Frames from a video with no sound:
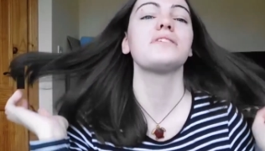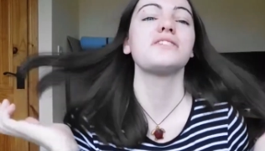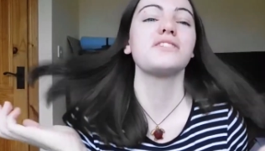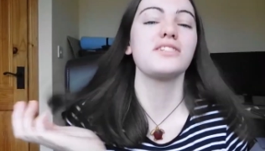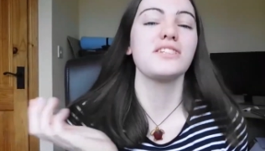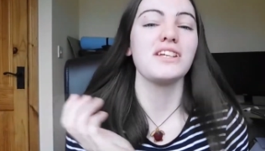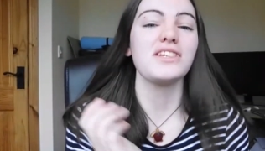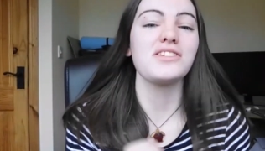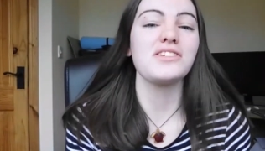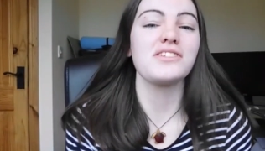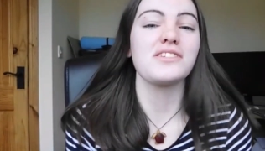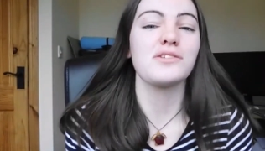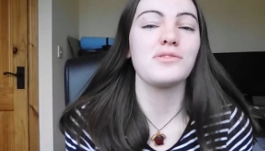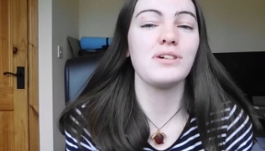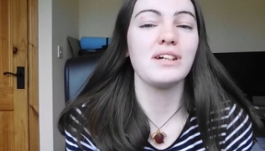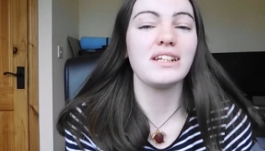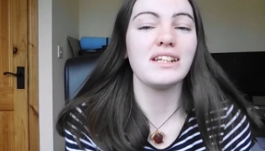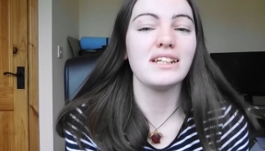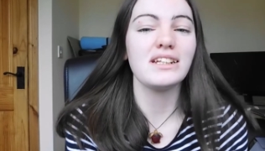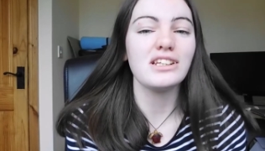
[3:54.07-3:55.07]
So that's just a
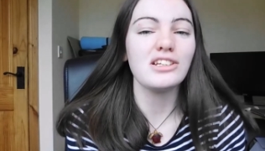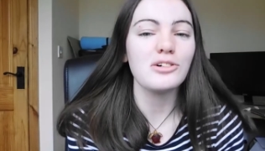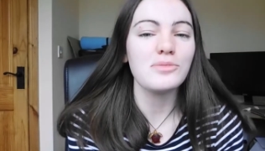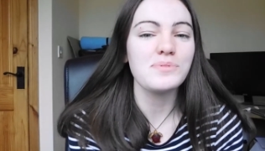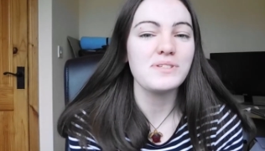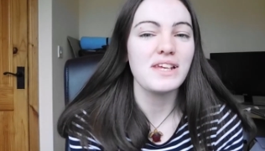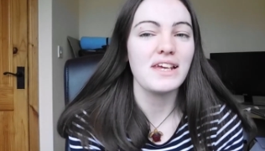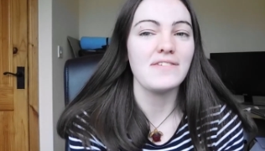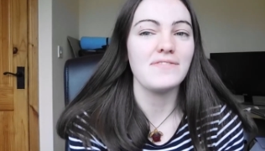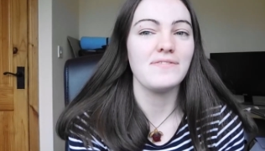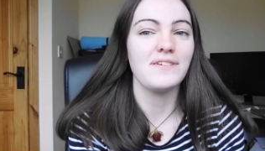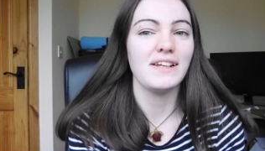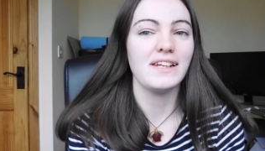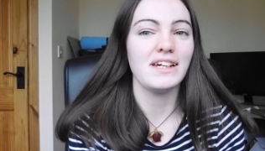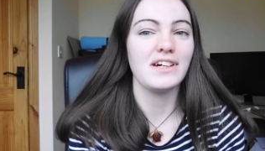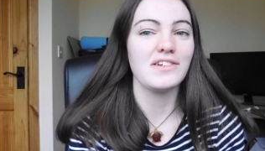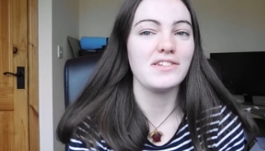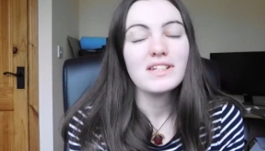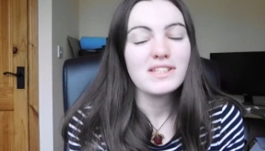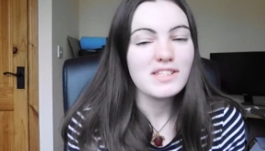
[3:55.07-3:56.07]
quick little update
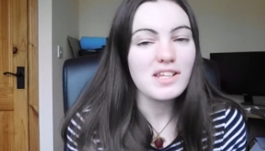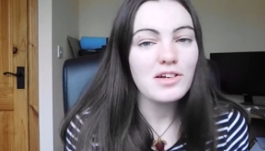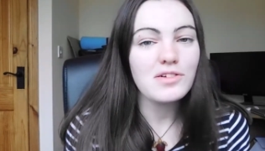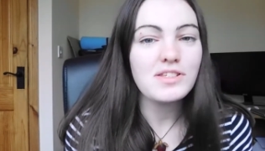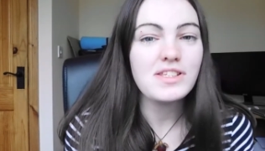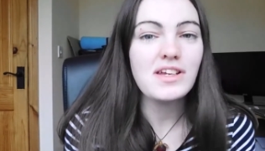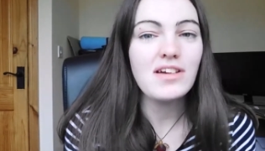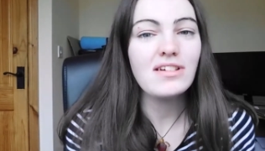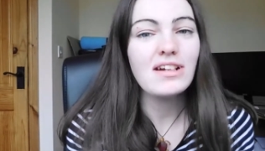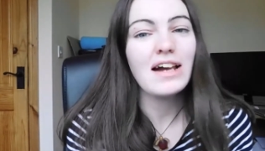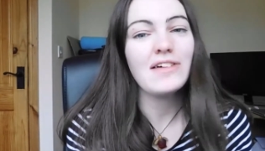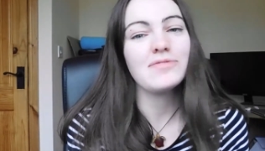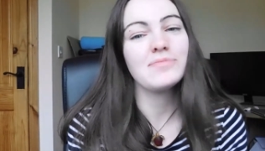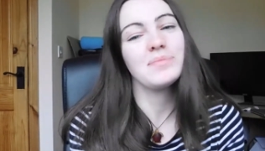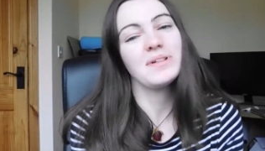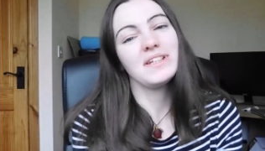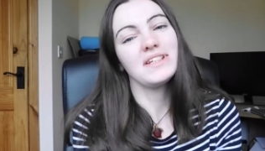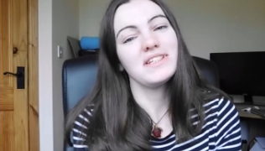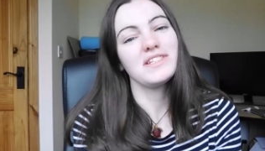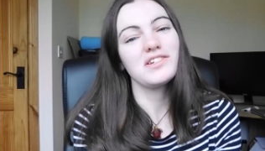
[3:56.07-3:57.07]
video. So sorry I haven't
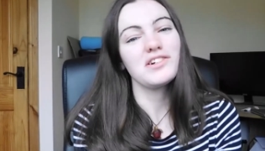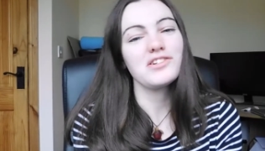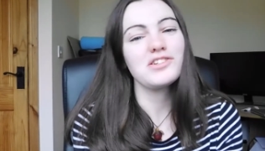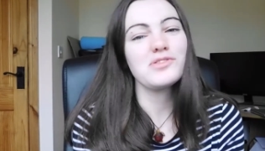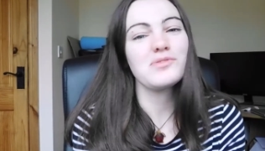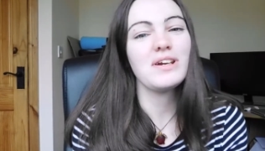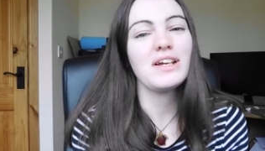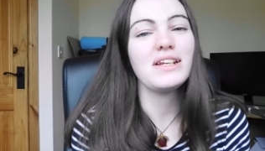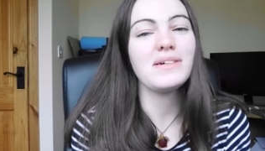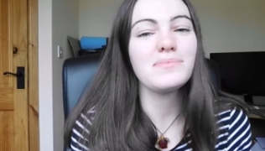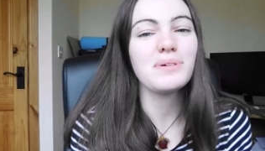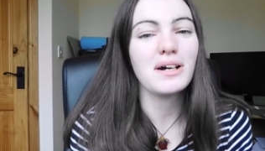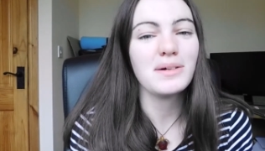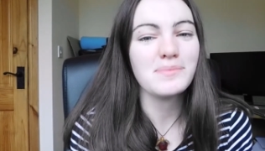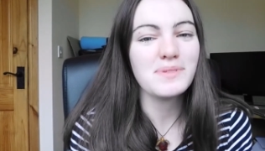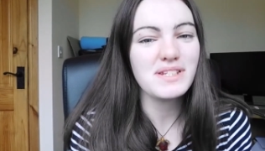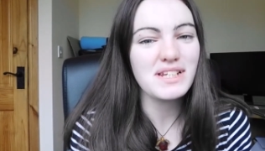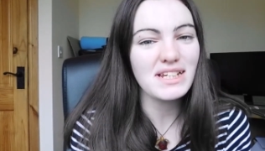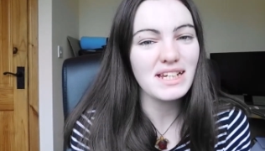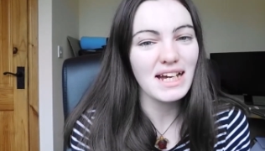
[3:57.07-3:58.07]
been in touch really, but I'm
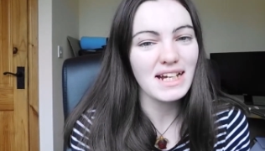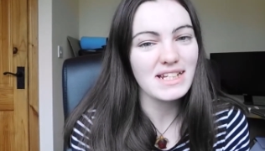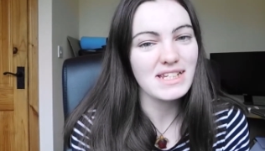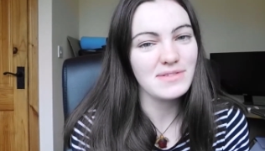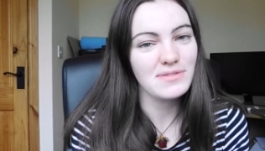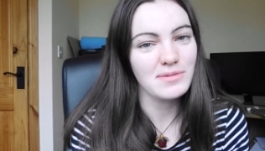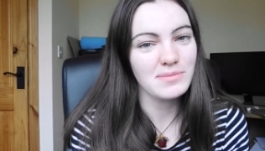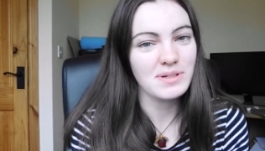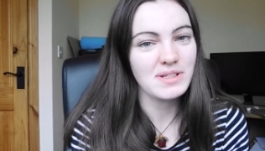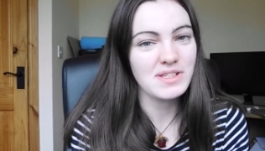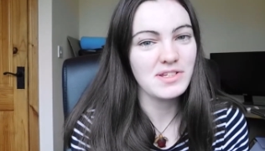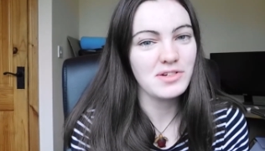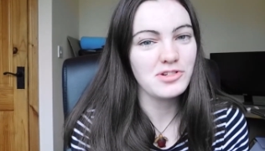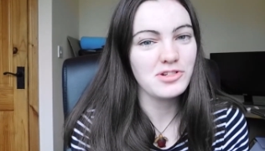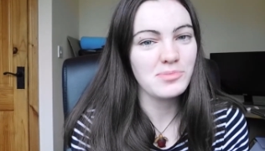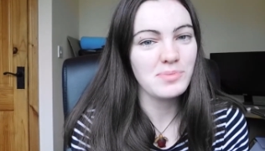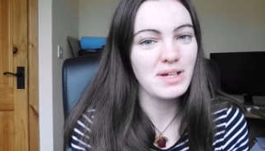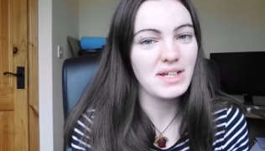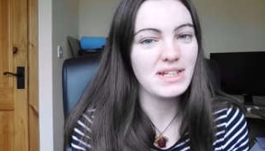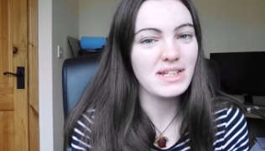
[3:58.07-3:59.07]
still active on my
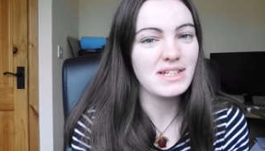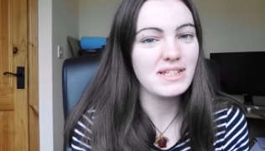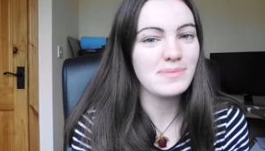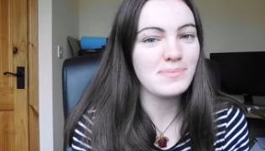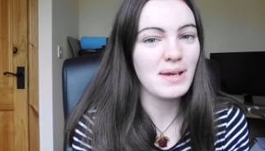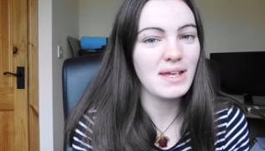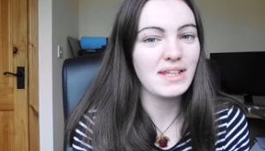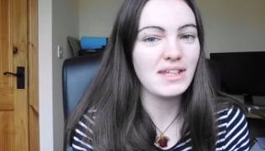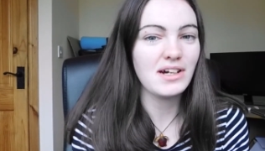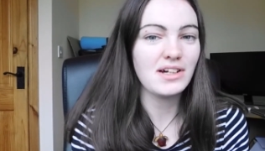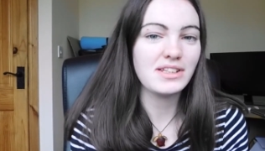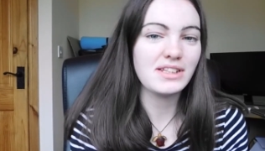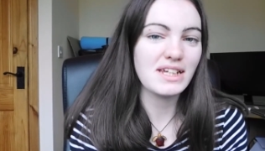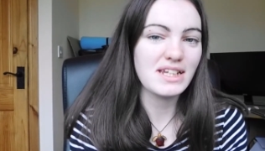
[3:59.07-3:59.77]
social medias, mainly on